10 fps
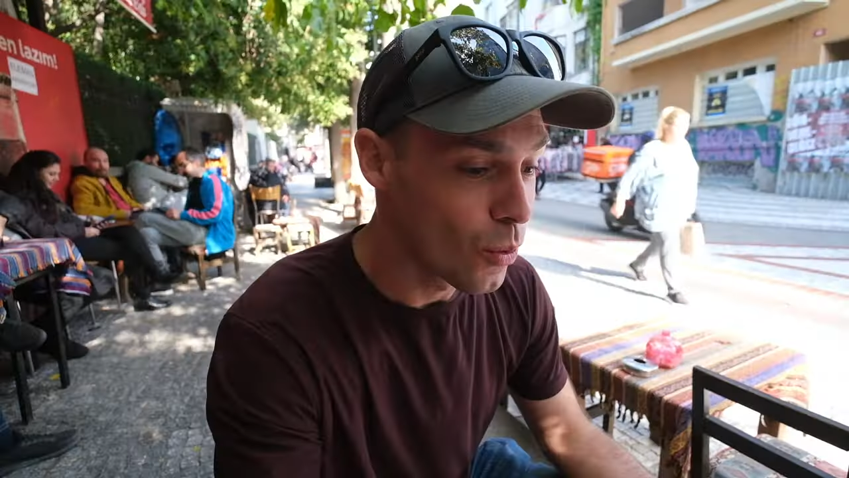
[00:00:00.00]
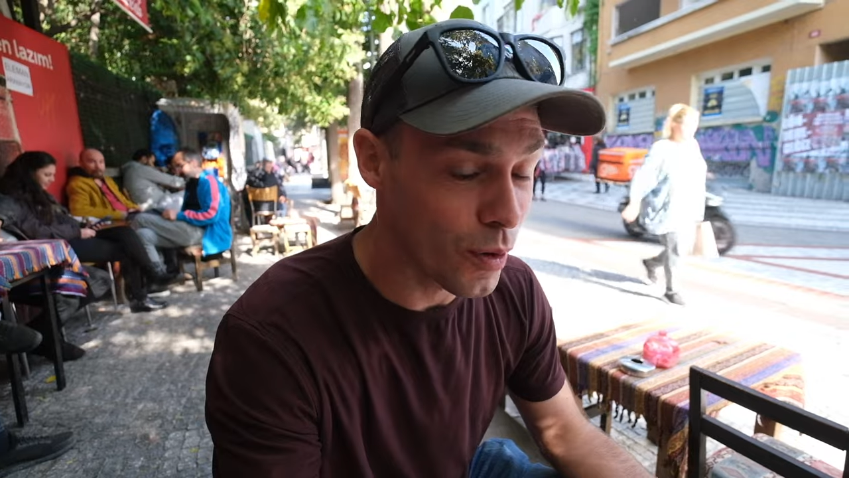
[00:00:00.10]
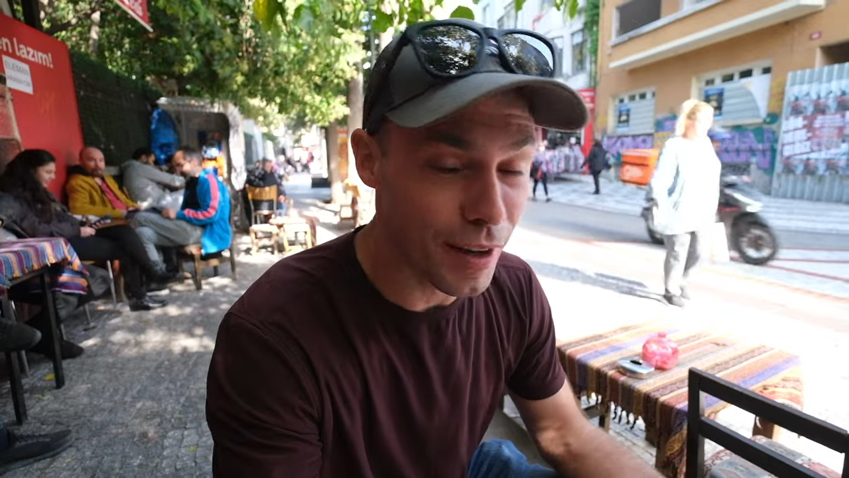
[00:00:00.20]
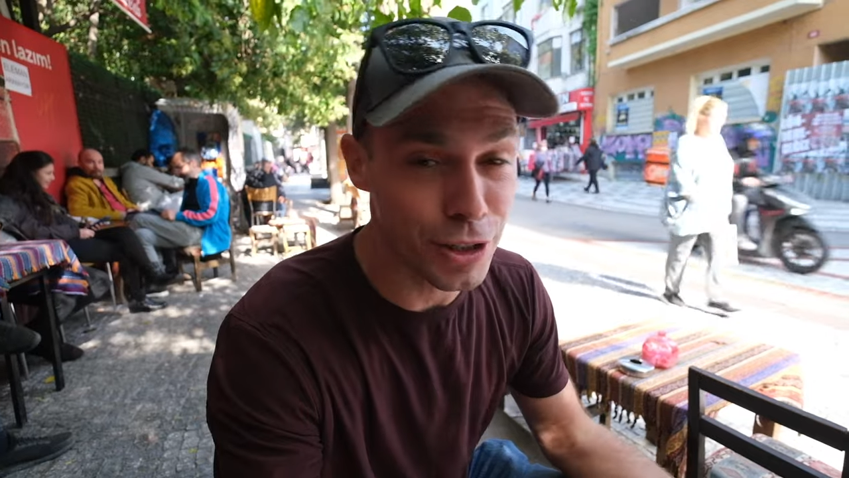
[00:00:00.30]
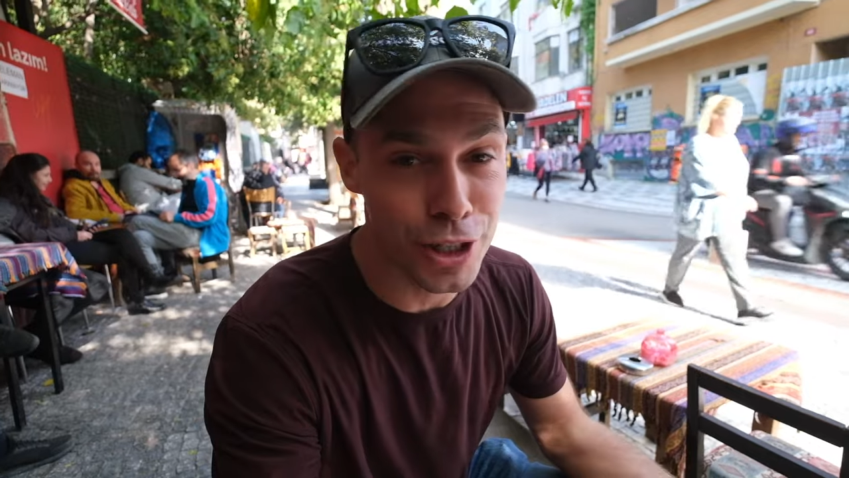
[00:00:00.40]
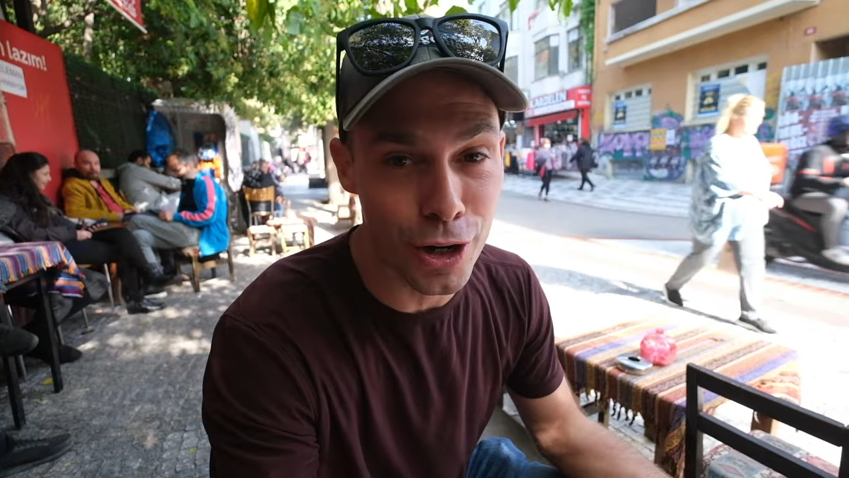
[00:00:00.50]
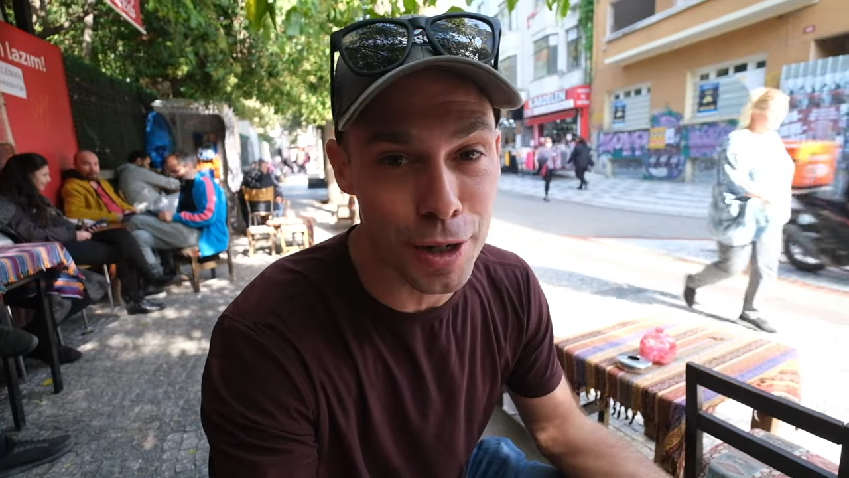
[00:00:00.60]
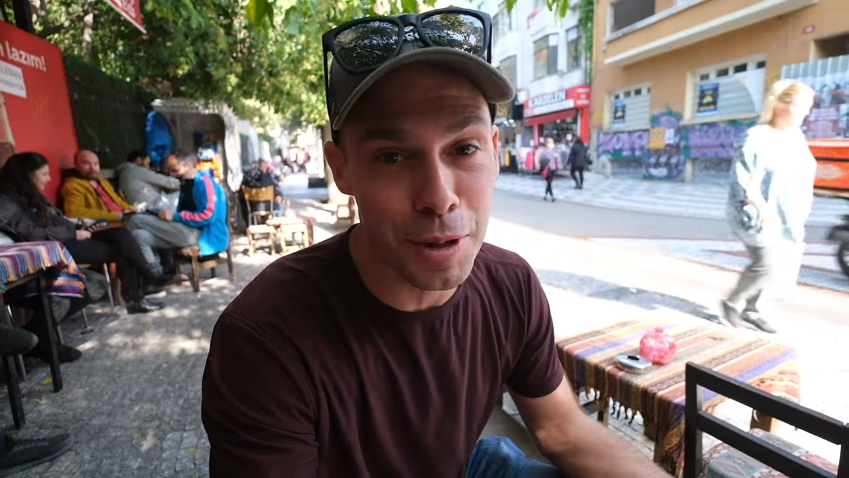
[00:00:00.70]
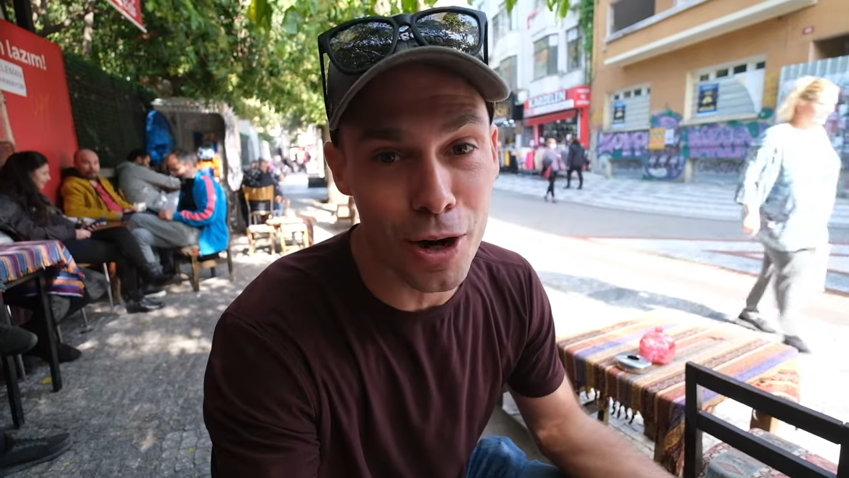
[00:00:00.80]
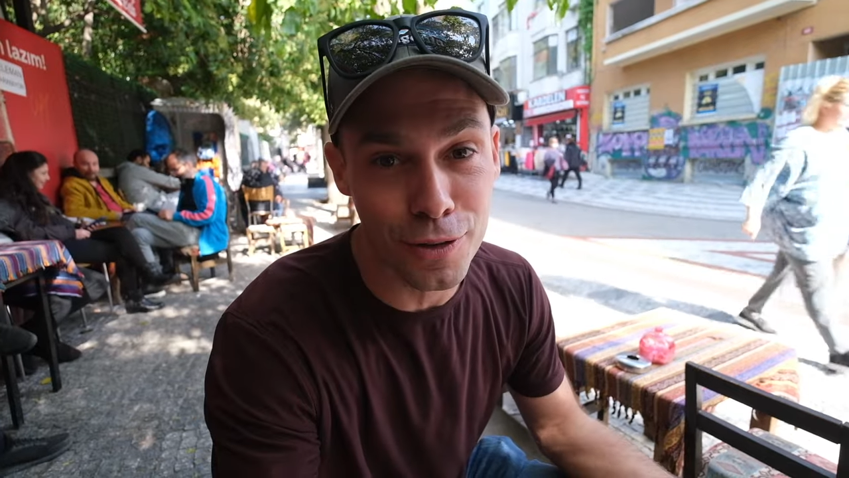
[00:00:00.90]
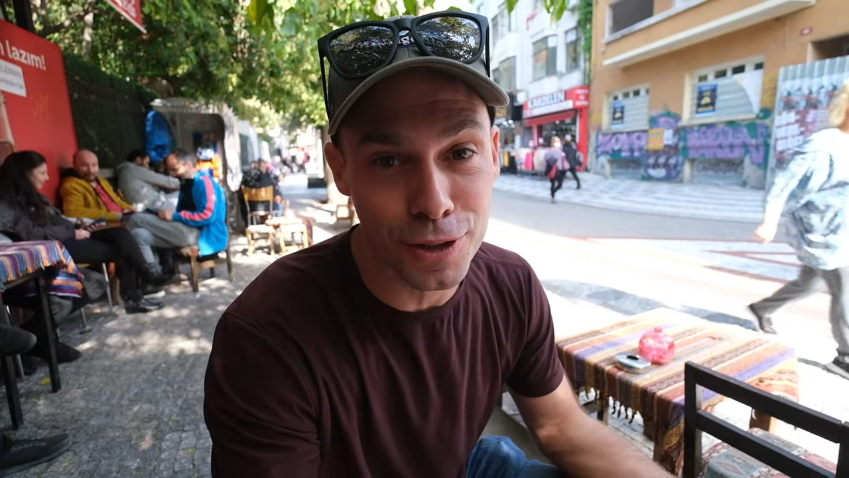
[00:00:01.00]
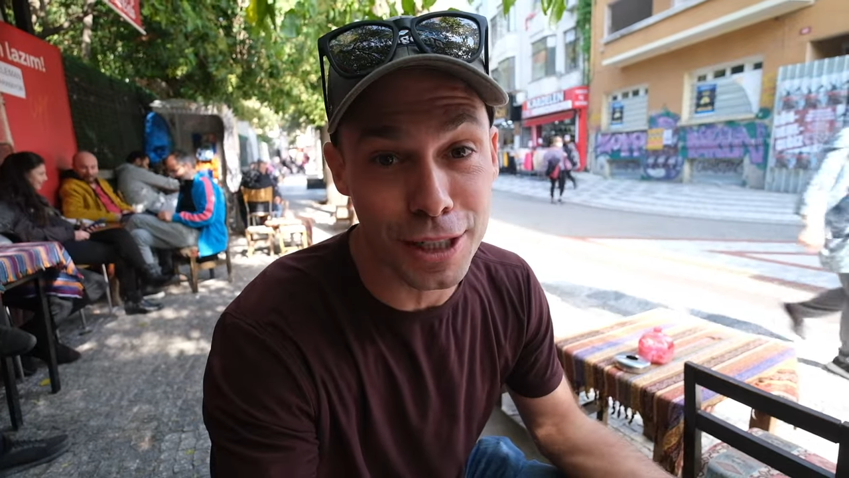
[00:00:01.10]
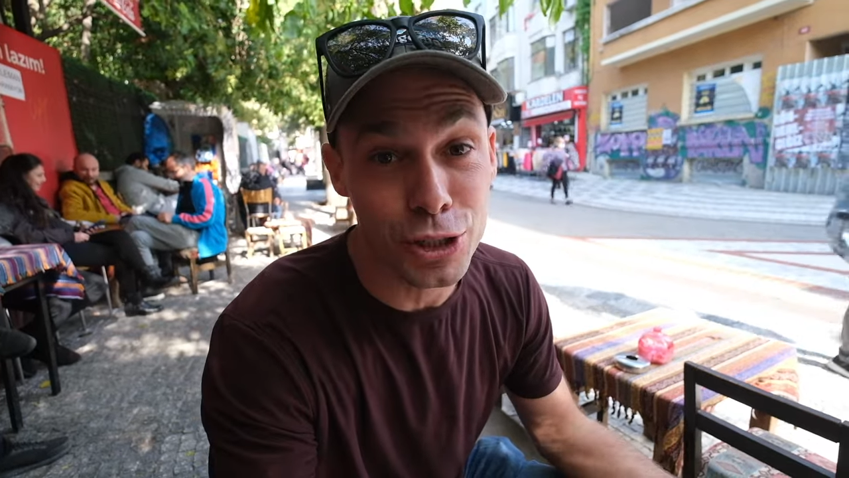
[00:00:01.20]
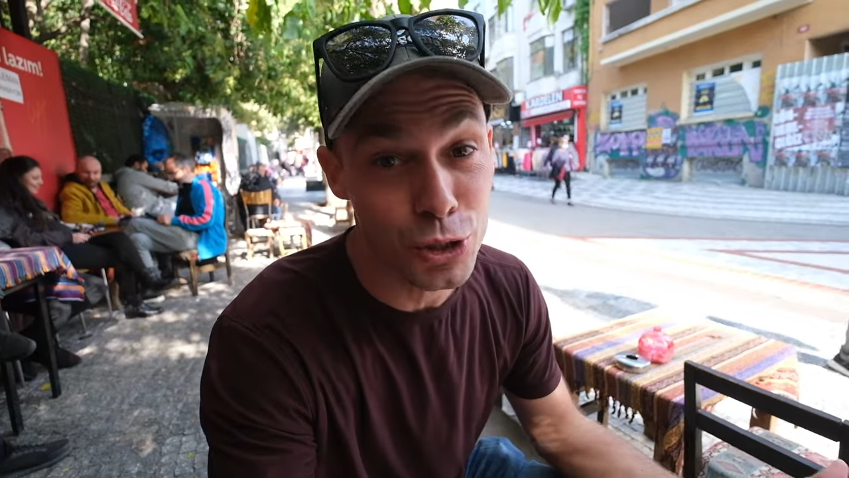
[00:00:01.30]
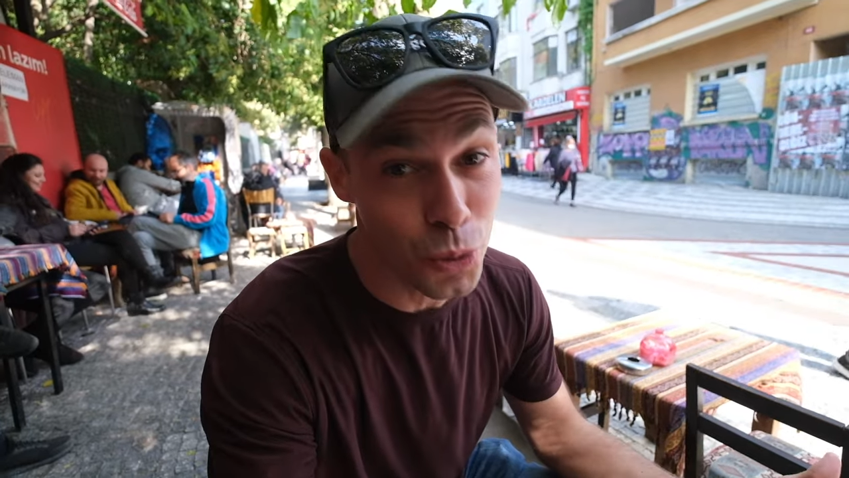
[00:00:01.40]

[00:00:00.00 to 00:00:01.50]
We've actually already been offered it